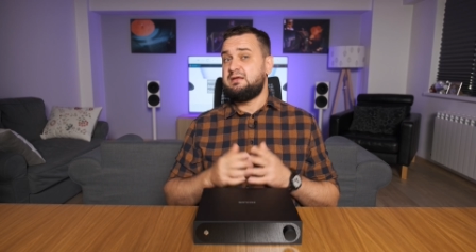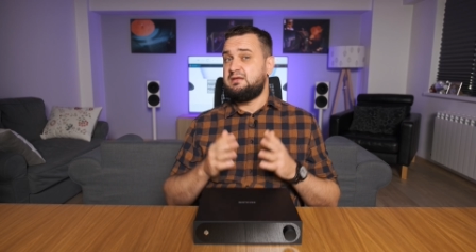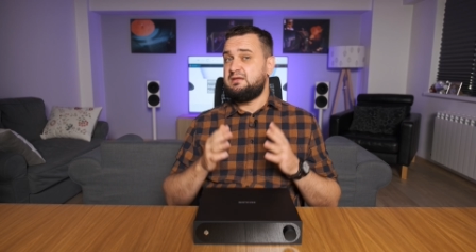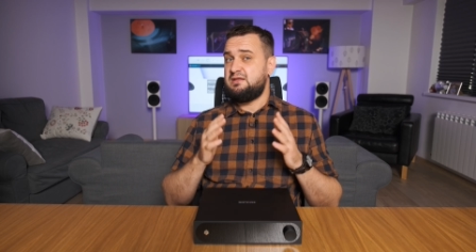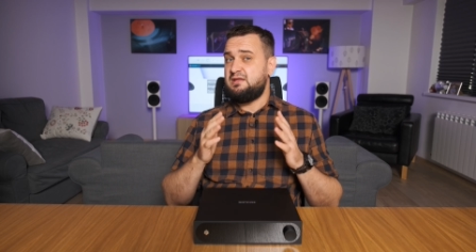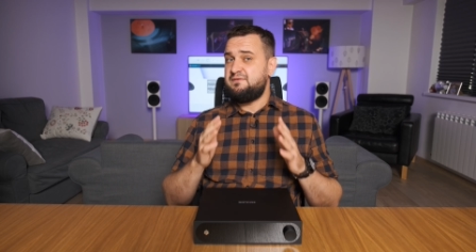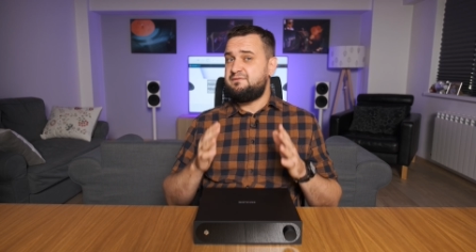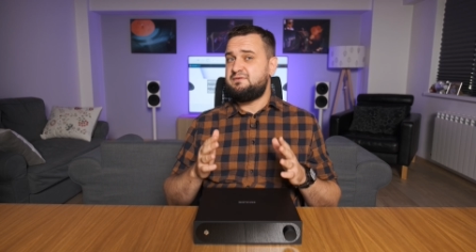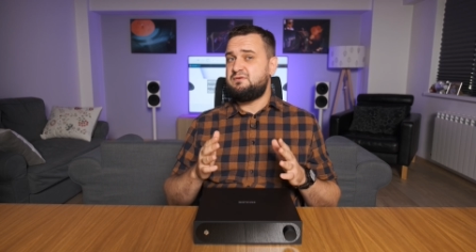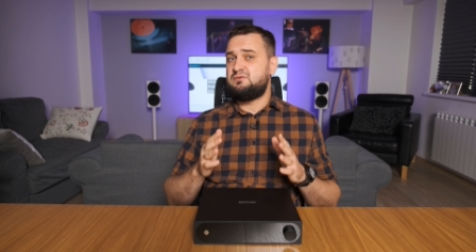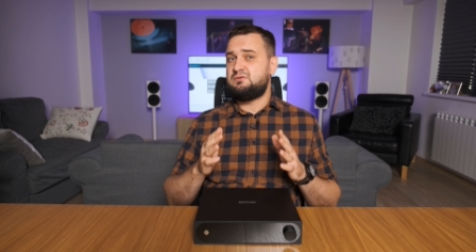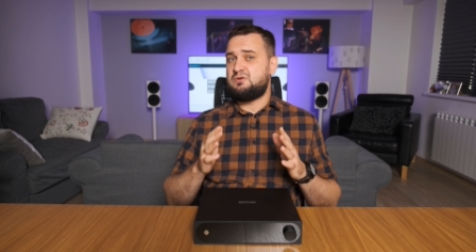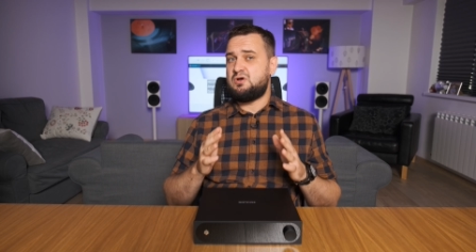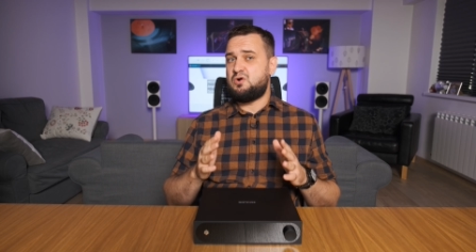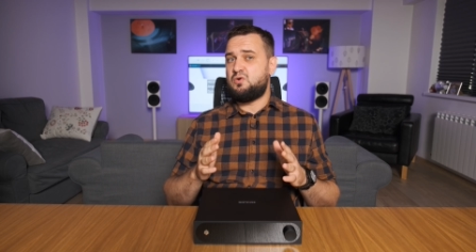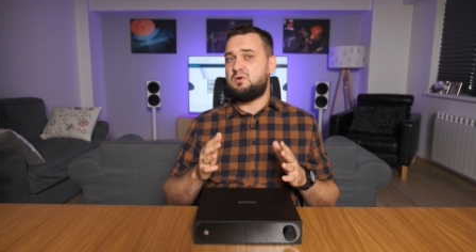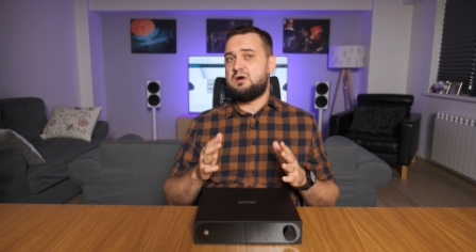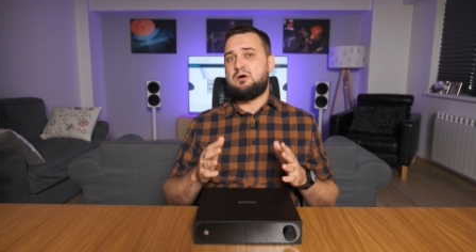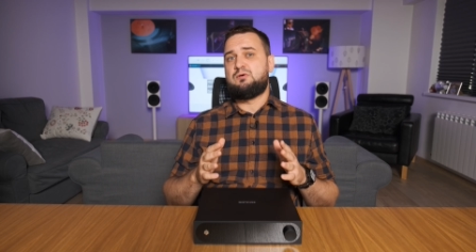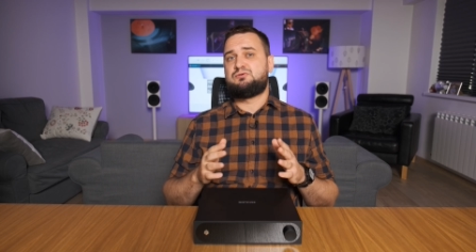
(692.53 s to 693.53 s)
if you
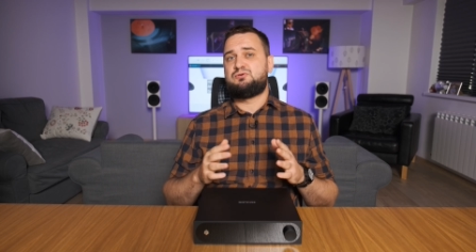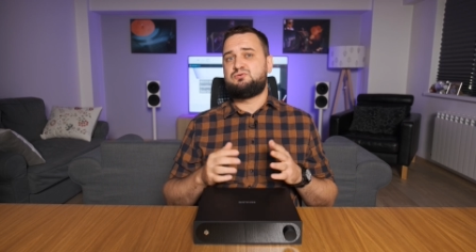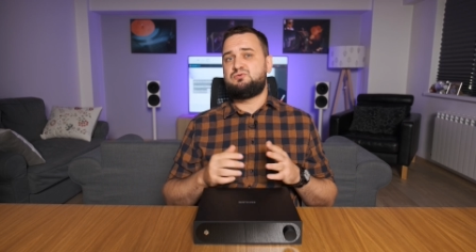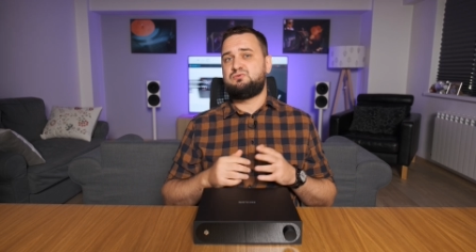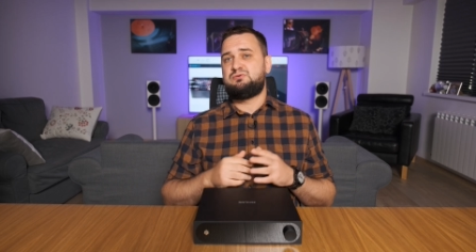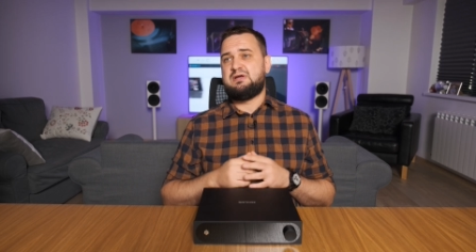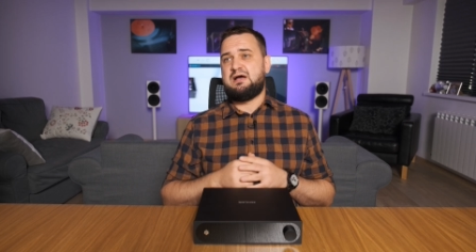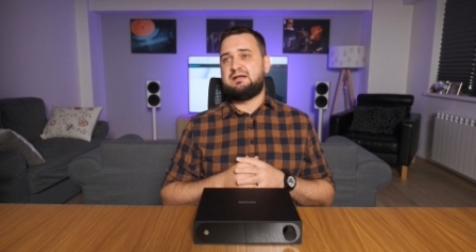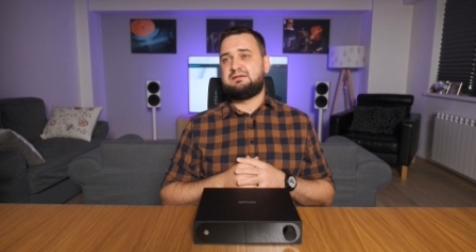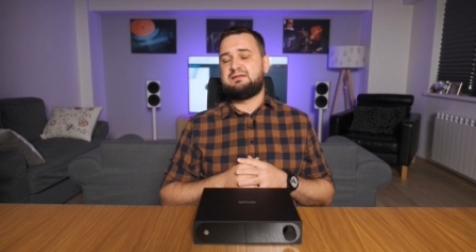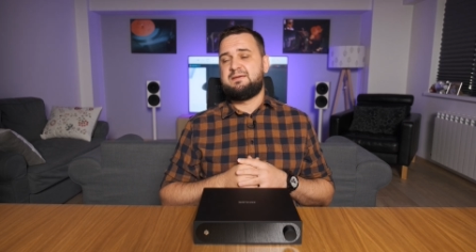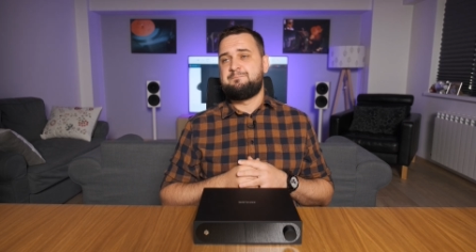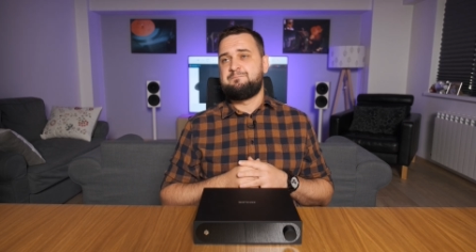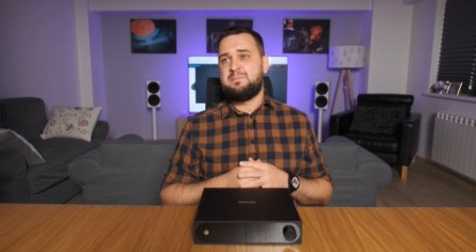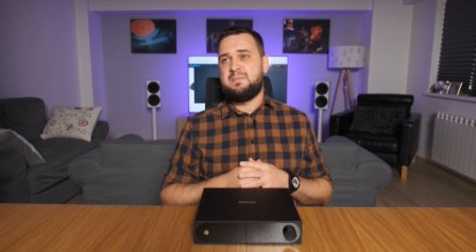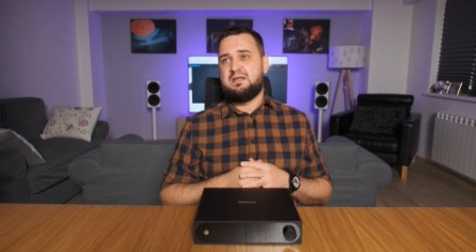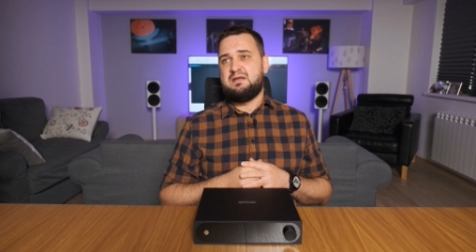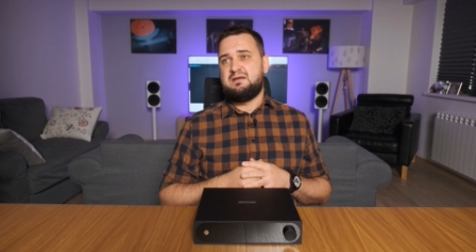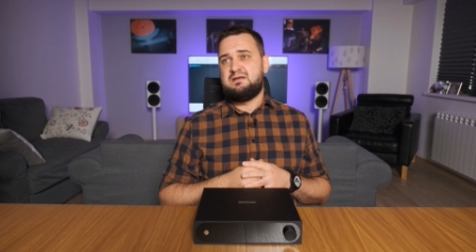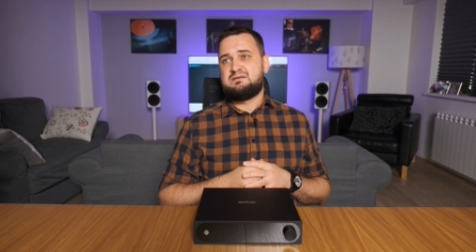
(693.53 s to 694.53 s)
know how to do that.
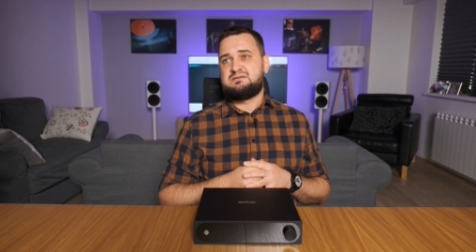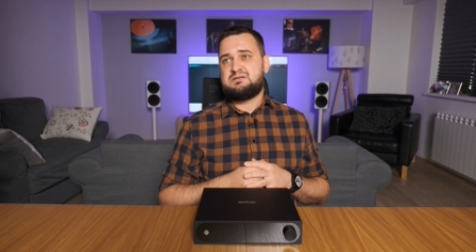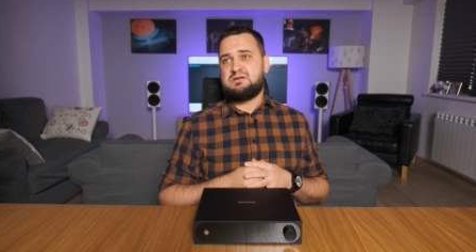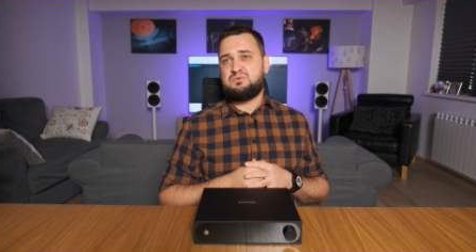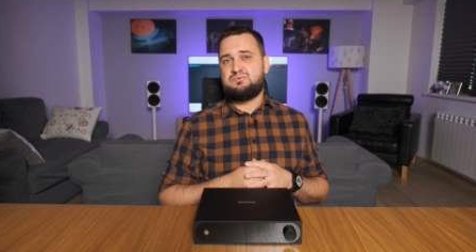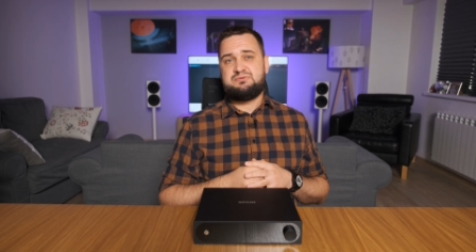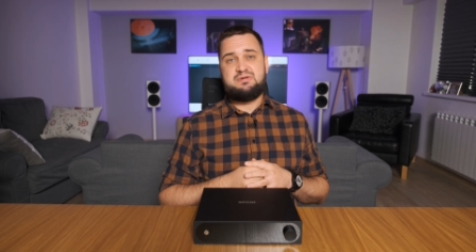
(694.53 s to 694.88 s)
So